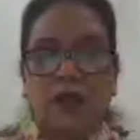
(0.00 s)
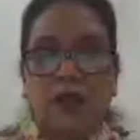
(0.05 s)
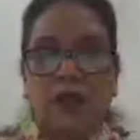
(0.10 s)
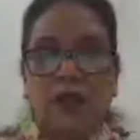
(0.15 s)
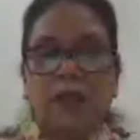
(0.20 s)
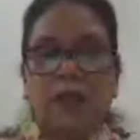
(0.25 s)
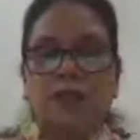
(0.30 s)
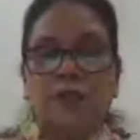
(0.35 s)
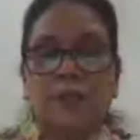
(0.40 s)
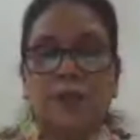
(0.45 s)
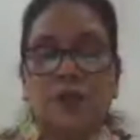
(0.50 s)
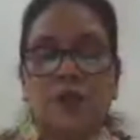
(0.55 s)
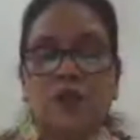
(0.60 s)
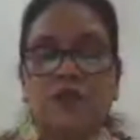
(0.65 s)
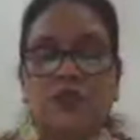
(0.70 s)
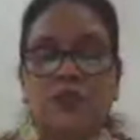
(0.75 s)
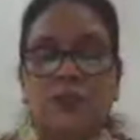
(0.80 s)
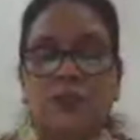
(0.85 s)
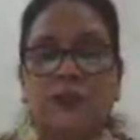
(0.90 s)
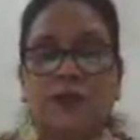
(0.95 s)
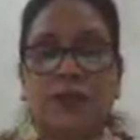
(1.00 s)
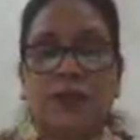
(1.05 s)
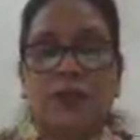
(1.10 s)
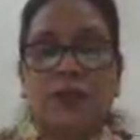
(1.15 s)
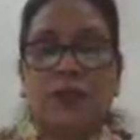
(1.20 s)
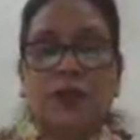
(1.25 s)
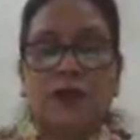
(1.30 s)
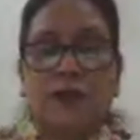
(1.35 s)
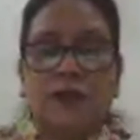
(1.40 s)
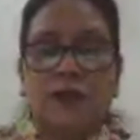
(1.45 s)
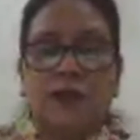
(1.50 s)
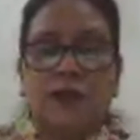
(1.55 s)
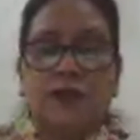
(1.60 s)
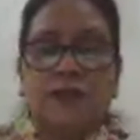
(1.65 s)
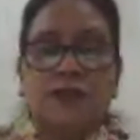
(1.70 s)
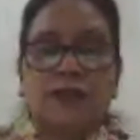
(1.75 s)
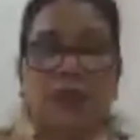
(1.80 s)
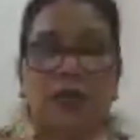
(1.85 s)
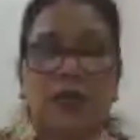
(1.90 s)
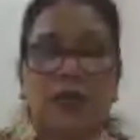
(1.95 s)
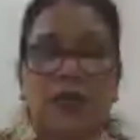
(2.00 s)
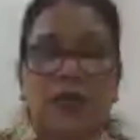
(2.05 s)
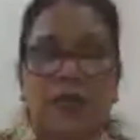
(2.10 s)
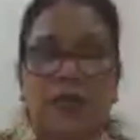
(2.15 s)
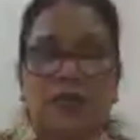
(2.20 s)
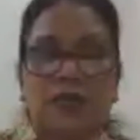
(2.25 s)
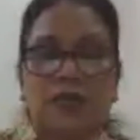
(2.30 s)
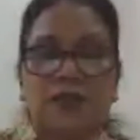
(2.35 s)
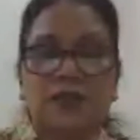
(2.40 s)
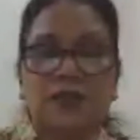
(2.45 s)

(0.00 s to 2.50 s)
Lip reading: entrepreneurship training, they are getting